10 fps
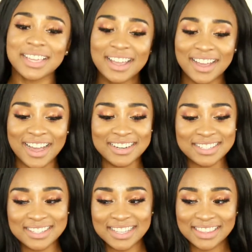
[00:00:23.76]
yeah, I
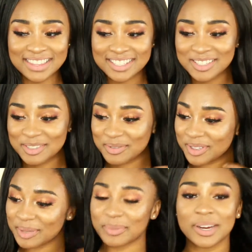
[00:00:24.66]
just think this is
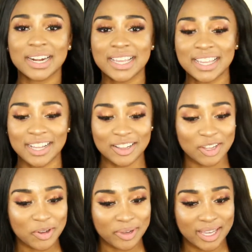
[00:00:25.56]
really pretty and
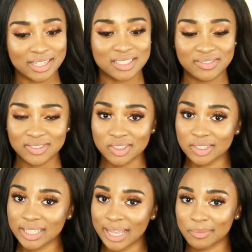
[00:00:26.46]
glowy and it's full
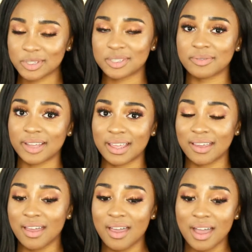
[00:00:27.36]
glam just the way
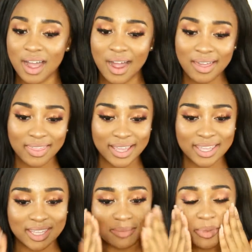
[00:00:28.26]
I
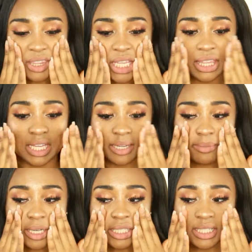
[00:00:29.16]
like it, but then like
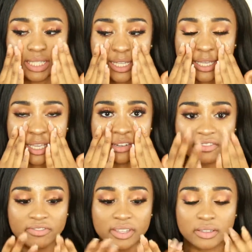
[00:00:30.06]
my skin
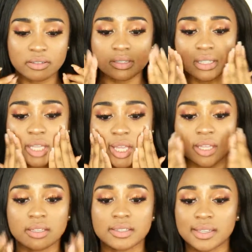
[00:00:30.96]
feels
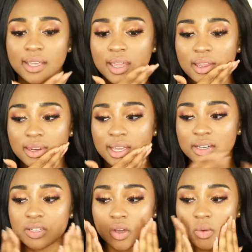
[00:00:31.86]
like skin. I
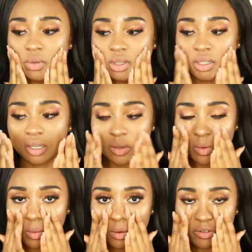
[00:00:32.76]
don't look
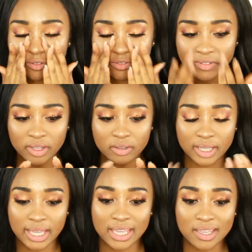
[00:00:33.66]
or feel
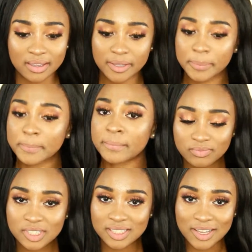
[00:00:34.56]
cakey.
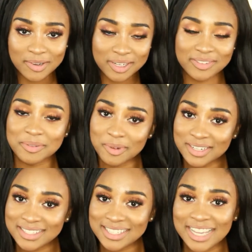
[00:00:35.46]
So if you
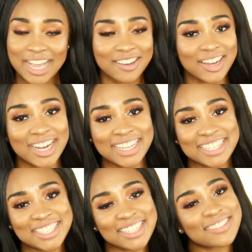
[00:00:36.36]
want to see how I
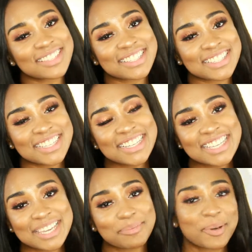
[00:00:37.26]
achieve this look,
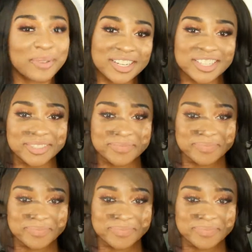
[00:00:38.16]
keep on watching.